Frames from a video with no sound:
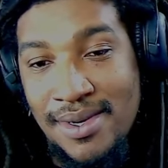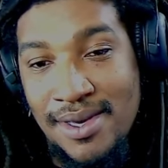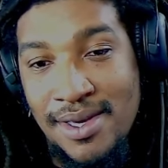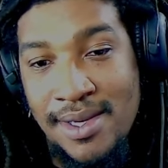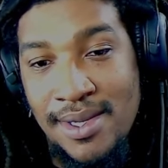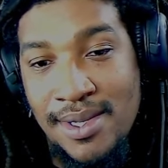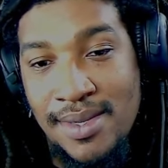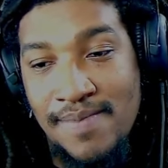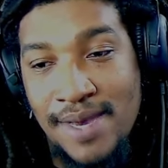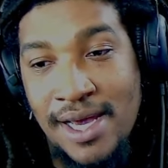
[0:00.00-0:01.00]
it's
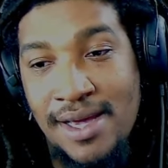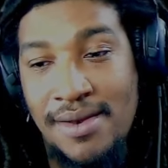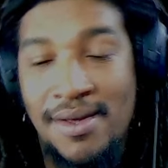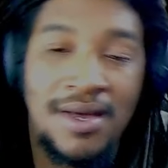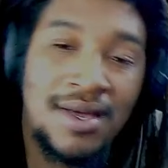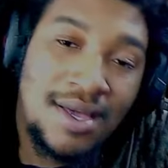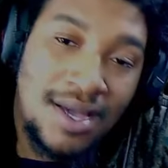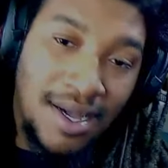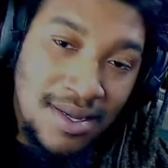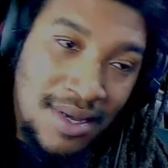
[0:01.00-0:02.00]
man.
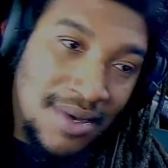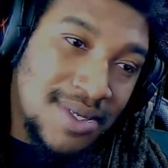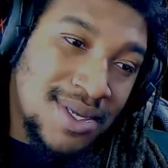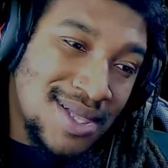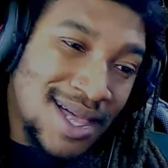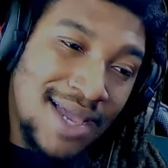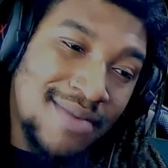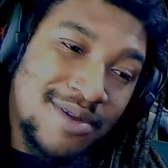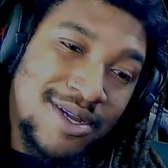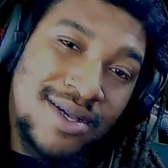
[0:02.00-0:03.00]
I don't know, it's a
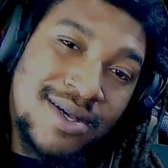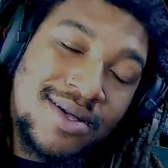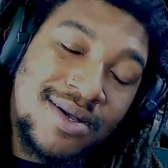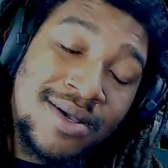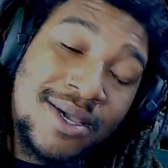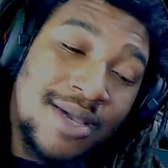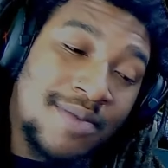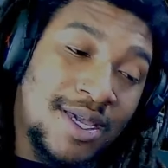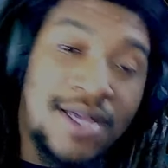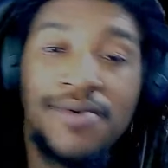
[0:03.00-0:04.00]
lot, bro. Huh?
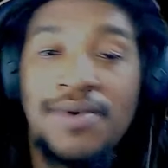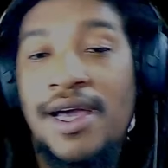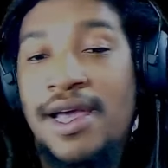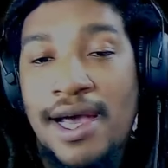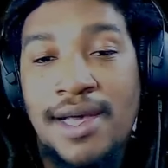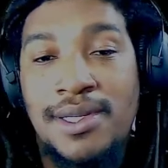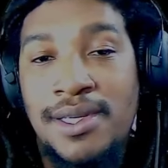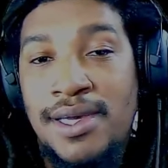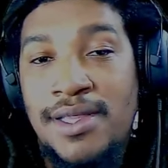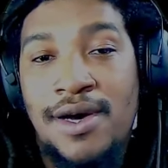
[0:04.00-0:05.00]
But either way, I
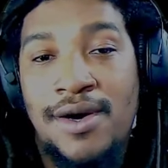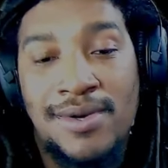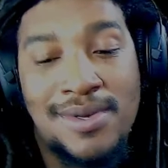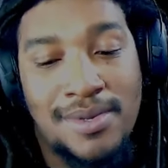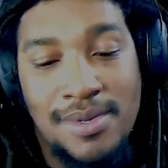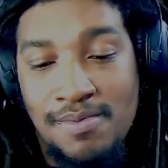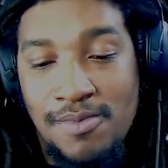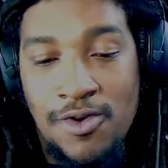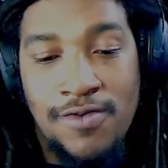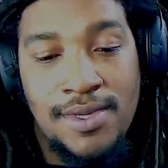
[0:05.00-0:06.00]
seen those
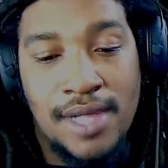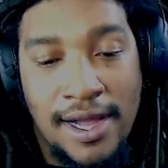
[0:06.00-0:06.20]
movies like